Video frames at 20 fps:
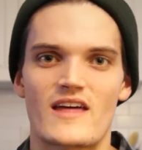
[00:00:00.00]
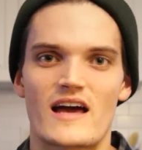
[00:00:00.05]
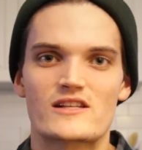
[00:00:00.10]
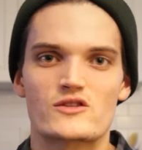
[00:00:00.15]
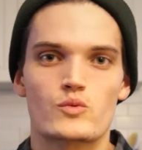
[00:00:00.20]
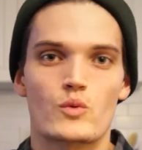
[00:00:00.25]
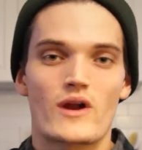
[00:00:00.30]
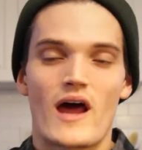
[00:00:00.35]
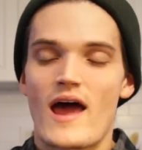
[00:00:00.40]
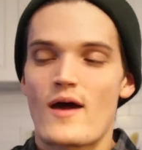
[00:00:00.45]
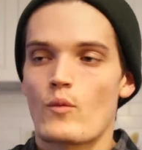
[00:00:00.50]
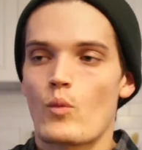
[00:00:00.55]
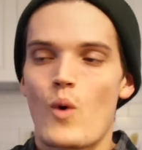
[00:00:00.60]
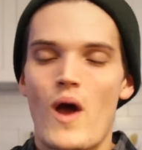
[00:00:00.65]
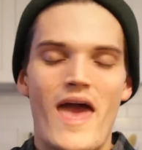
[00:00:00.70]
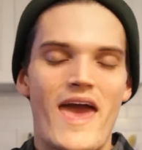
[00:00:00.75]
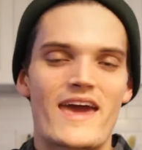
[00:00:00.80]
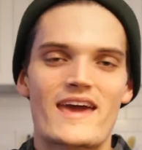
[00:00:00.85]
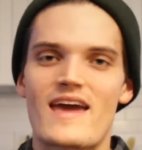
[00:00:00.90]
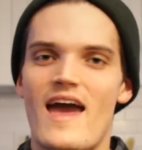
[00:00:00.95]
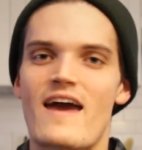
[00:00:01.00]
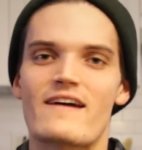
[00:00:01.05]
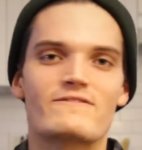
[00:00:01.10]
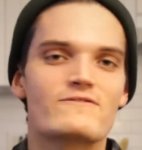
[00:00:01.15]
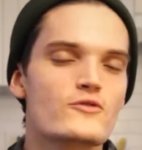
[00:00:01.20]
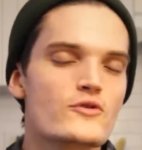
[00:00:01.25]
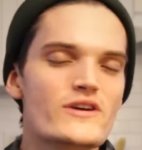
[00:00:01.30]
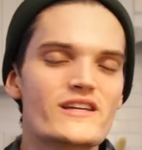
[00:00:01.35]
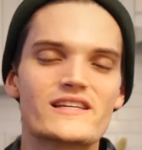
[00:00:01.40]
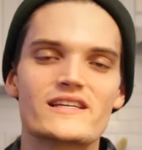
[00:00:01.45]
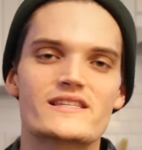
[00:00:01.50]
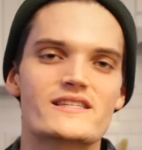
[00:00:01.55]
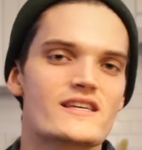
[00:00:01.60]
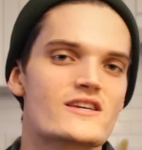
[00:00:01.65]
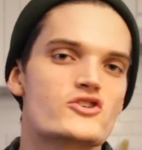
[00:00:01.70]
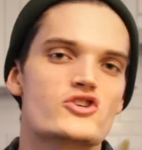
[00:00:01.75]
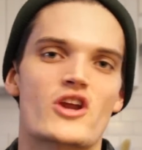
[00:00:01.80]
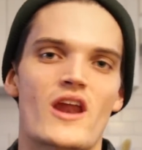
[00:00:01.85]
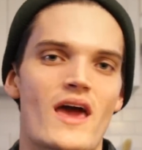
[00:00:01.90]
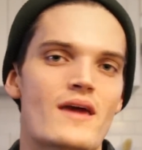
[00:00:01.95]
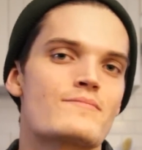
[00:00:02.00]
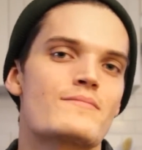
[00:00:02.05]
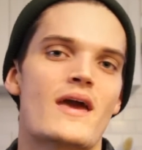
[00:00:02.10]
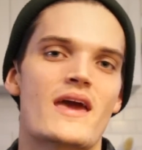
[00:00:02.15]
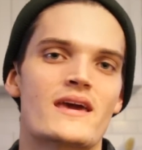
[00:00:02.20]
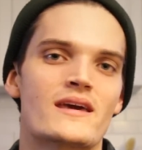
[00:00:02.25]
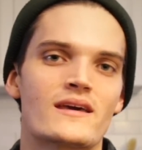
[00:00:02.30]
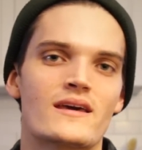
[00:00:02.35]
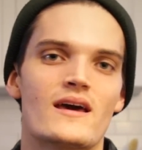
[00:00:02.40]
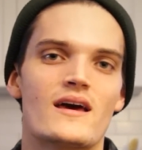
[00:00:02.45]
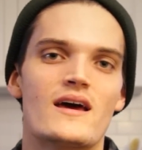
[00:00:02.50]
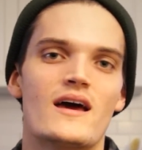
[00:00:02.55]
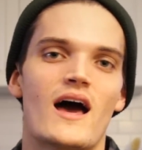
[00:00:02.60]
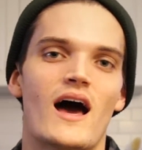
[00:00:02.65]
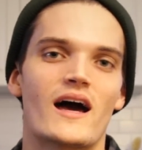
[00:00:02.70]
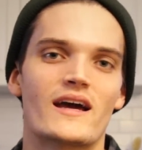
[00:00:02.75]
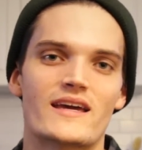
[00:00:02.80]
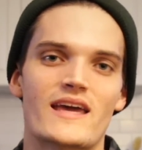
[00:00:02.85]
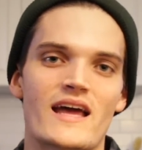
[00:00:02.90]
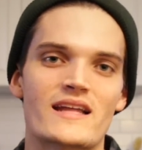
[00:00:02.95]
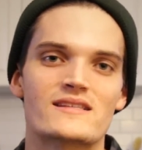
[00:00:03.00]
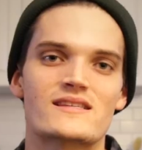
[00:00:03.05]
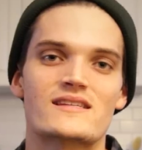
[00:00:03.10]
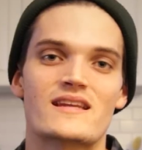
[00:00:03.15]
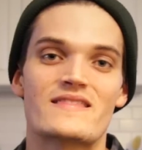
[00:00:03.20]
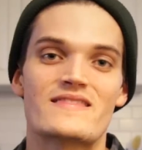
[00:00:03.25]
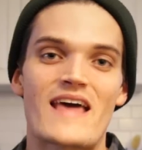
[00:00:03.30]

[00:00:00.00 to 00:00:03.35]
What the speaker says: That's what I weigh every decision I make against,